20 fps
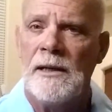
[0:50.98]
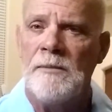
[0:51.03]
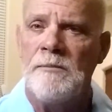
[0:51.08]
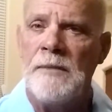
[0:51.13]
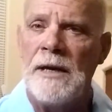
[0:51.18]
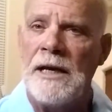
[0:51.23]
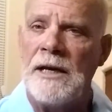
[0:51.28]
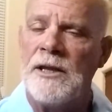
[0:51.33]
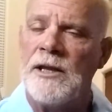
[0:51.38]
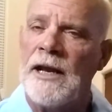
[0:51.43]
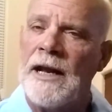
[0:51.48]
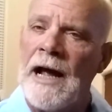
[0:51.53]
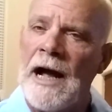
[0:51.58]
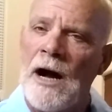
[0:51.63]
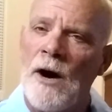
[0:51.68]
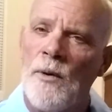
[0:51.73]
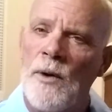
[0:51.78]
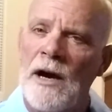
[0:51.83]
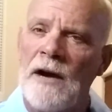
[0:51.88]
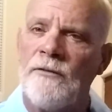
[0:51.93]
Meaning that
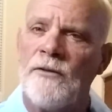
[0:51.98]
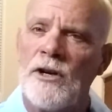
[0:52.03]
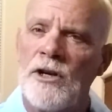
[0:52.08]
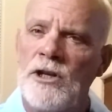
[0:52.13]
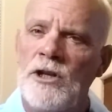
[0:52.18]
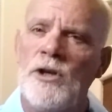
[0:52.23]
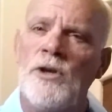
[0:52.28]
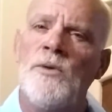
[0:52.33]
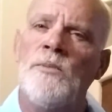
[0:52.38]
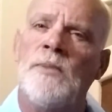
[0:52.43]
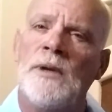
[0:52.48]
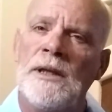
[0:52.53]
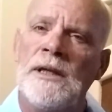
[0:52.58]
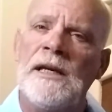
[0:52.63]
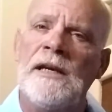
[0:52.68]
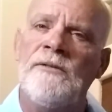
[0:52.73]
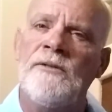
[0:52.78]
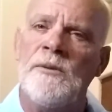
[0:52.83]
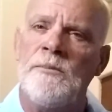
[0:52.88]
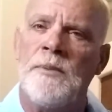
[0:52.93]
however you
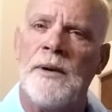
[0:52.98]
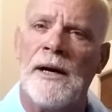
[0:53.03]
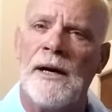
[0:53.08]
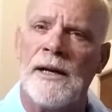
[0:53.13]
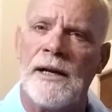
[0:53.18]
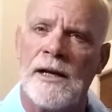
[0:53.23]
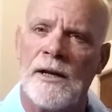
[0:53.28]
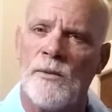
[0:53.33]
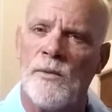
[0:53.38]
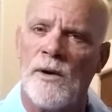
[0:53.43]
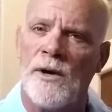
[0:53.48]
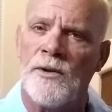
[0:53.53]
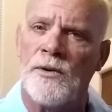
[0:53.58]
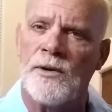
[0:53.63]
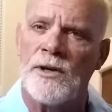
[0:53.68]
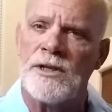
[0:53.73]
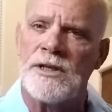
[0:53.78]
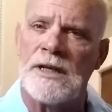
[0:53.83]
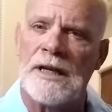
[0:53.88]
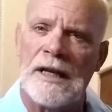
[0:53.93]
believe in putting,
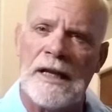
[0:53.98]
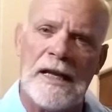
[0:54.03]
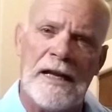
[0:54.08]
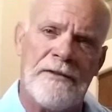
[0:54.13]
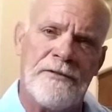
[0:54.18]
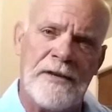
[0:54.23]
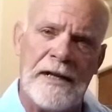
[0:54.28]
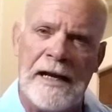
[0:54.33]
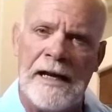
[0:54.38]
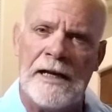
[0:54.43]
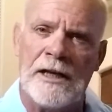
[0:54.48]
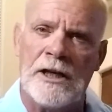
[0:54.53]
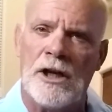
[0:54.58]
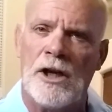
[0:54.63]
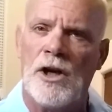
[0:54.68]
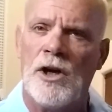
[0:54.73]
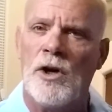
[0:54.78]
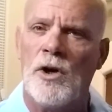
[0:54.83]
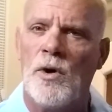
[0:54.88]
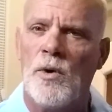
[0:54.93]
whether it's left hand
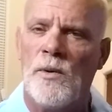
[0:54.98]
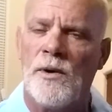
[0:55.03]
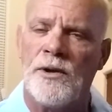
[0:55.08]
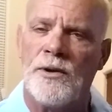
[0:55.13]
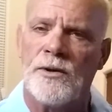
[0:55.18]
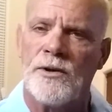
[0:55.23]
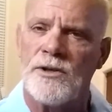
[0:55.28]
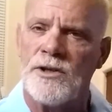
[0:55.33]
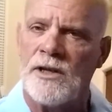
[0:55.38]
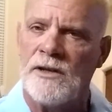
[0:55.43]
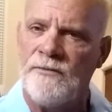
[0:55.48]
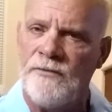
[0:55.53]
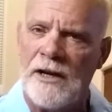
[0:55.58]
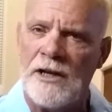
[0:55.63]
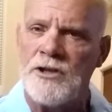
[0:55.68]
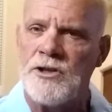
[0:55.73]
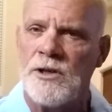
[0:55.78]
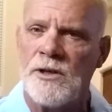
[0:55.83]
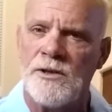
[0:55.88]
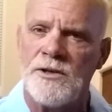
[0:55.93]
low, whether it's
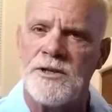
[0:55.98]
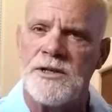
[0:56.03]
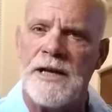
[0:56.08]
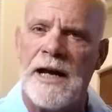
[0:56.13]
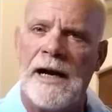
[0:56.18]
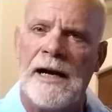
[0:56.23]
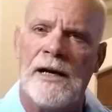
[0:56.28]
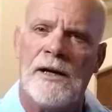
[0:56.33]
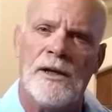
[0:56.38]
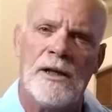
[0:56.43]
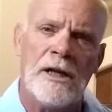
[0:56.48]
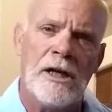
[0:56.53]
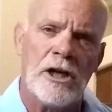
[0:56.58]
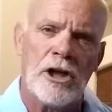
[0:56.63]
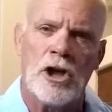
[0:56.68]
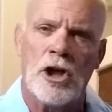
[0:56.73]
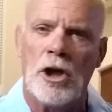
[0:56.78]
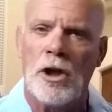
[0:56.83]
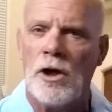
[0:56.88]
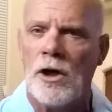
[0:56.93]
conventional style,
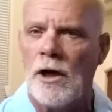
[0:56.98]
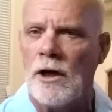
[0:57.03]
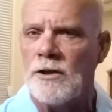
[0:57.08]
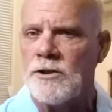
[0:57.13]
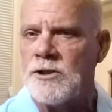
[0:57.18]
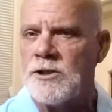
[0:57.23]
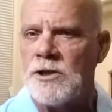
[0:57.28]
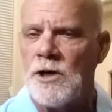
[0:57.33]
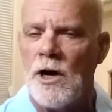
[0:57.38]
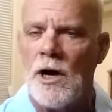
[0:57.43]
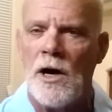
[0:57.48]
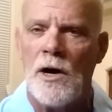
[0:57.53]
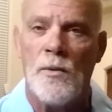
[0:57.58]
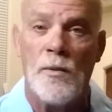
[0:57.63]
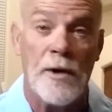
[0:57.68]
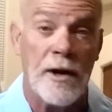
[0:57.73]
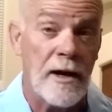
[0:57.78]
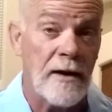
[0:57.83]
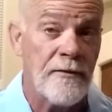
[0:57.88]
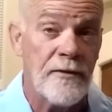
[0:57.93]
claw, saw,
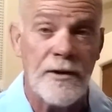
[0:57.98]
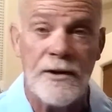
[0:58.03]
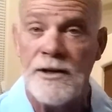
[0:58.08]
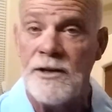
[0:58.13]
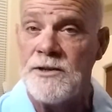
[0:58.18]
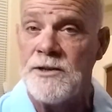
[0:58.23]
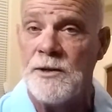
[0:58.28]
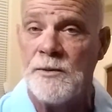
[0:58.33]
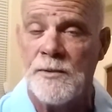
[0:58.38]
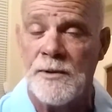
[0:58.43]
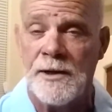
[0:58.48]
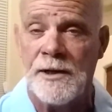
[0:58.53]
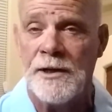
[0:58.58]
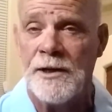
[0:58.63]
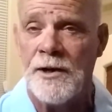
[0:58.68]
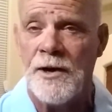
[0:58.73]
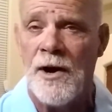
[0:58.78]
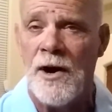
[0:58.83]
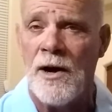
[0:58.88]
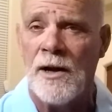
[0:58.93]
whatever it is that we're going
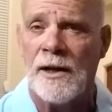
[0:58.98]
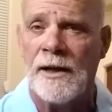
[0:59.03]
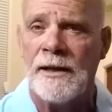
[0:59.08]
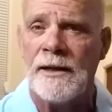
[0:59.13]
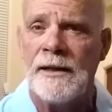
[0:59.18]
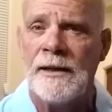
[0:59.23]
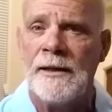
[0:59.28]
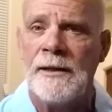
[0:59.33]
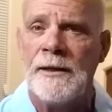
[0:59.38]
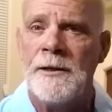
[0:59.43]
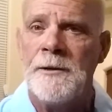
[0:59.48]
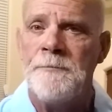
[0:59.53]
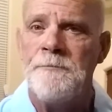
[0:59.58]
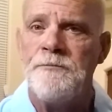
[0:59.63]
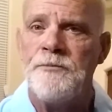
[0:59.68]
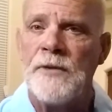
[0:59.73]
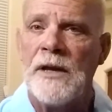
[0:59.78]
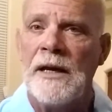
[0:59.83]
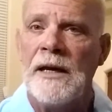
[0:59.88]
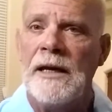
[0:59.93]
to call it,
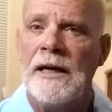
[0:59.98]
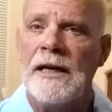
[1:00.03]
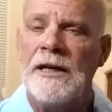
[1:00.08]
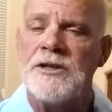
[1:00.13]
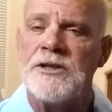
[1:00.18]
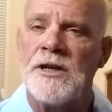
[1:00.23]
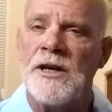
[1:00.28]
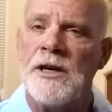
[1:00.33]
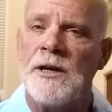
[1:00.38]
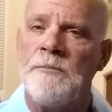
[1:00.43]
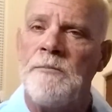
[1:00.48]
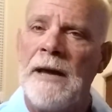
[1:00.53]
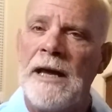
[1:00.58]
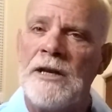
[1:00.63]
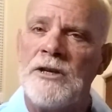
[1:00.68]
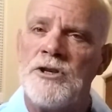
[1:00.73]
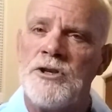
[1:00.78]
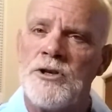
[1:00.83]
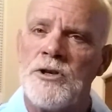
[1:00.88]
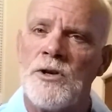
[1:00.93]
it's going to
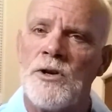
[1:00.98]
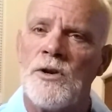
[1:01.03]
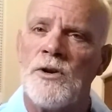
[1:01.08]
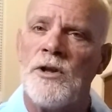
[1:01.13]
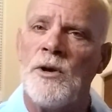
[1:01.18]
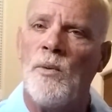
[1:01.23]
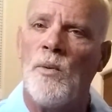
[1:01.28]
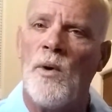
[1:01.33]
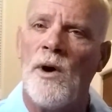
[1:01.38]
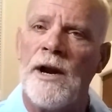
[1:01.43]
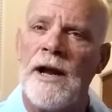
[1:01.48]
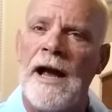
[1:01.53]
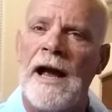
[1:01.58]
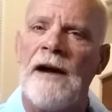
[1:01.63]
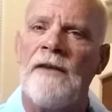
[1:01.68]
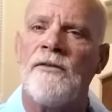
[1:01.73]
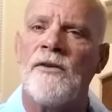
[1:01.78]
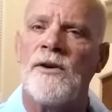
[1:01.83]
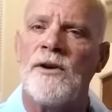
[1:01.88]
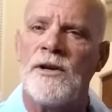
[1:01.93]
make sure that
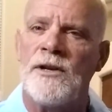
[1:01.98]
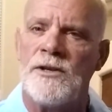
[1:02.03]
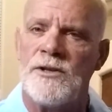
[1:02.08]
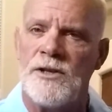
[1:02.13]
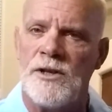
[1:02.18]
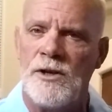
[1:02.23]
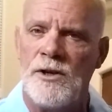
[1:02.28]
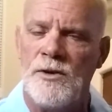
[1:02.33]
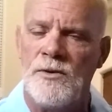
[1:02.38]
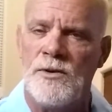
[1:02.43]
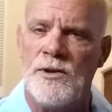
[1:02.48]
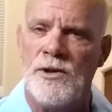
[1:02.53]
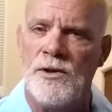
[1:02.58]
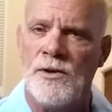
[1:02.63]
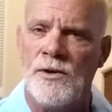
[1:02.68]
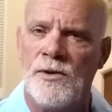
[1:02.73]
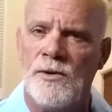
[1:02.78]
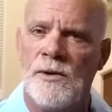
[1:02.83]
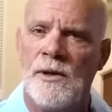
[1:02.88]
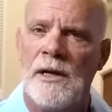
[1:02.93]
whatever it is that you
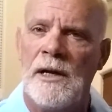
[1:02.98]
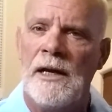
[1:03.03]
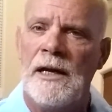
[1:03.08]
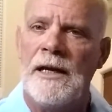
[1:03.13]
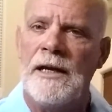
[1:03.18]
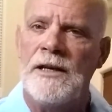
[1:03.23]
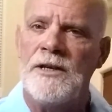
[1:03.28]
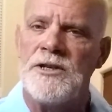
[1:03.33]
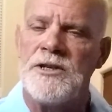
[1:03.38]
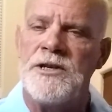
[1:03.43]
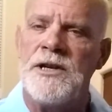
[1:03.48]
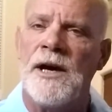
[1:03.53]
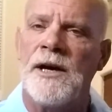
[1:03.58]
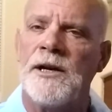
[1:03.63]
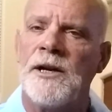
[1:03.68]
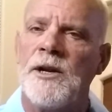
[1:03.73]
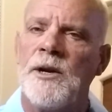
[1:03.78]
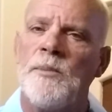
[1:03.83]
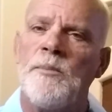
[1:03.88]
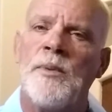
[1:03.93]
do is
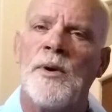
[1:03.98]
done in a